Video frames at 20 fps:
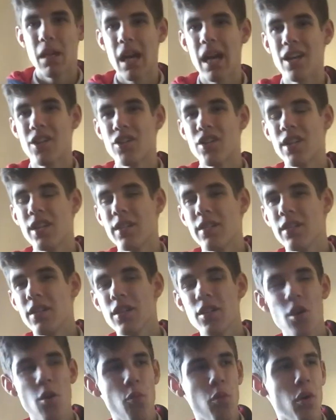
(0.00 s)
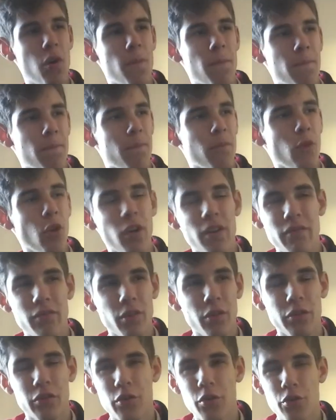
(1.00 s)
Actually, you know what? Not
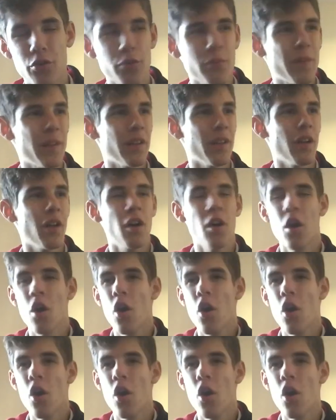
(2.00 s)
even on social media.